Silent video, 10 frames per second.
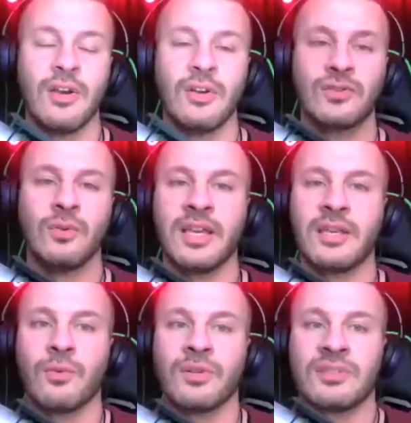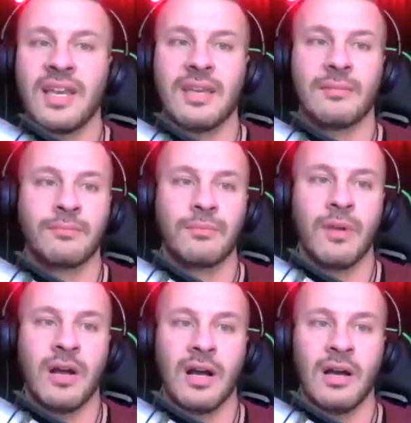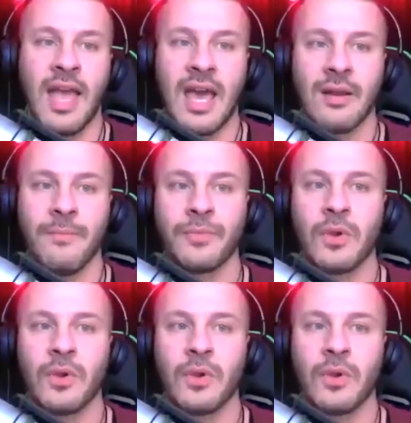So, like you were saying, uh, Adam,